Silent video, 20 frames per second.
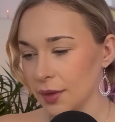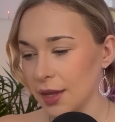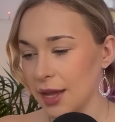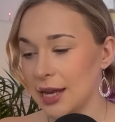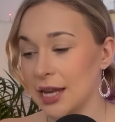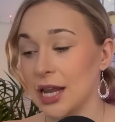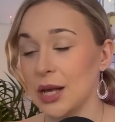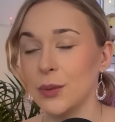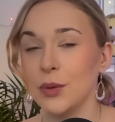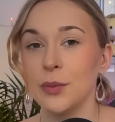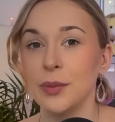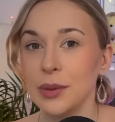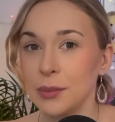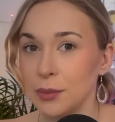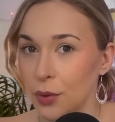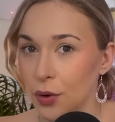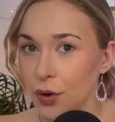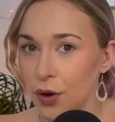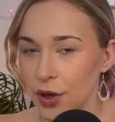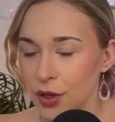And there will be
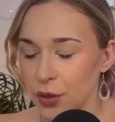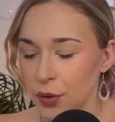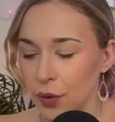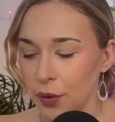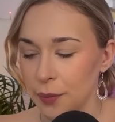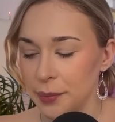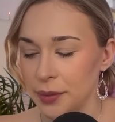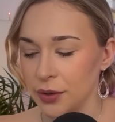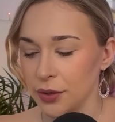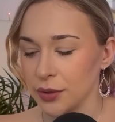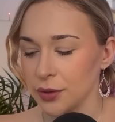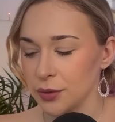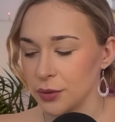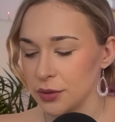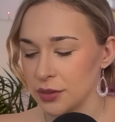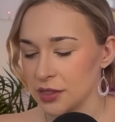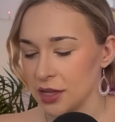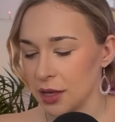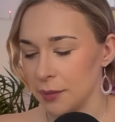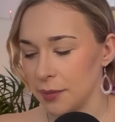more. You've got
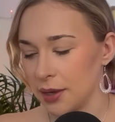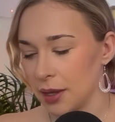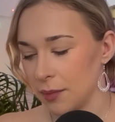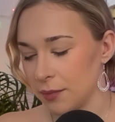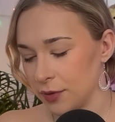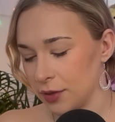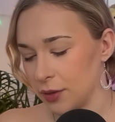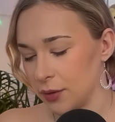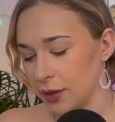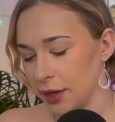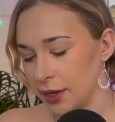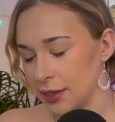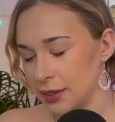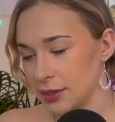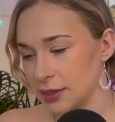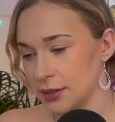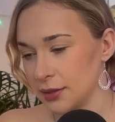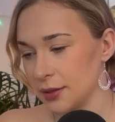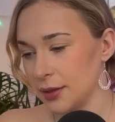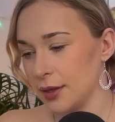miracles coming up for you
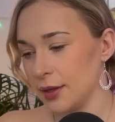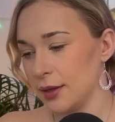guys.